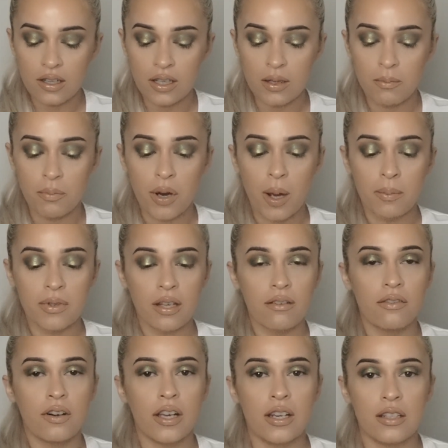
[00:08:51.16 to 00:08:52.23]
and pop
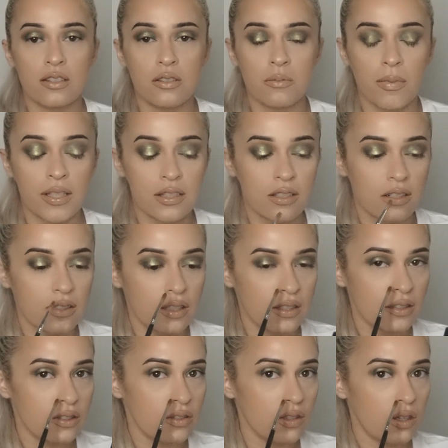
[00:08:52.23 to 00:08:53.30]
that right into my tear
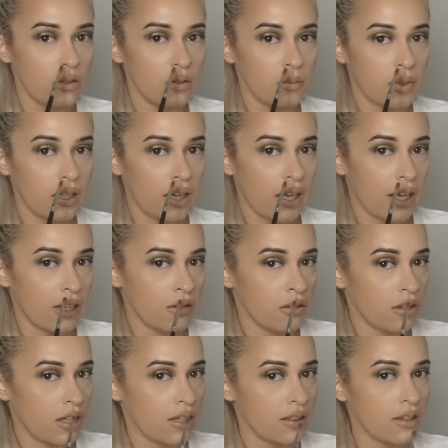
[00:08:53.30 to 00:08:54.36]
ducts. So I'm going to
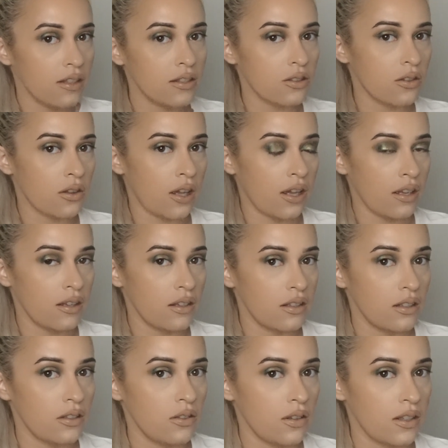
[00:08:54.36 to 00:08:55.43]
angle like this so that
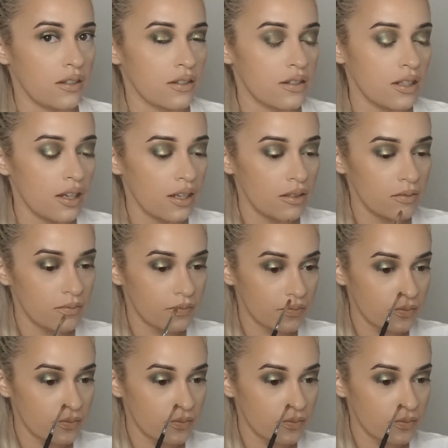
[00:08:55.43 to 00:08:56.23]
you can see it.